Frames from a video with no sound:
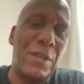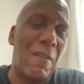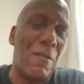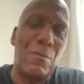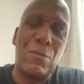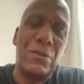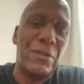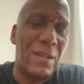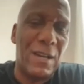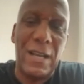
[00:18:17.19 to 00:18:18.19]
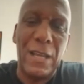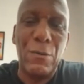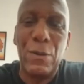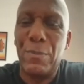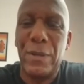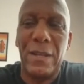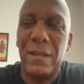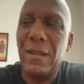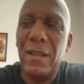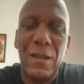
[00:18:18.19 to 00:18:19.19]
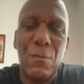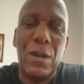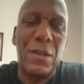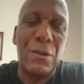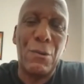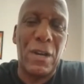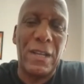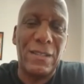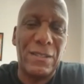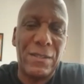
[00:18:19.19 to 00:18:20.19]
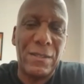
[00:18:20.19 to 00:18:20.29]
Darren was like, he would have been one of the greats.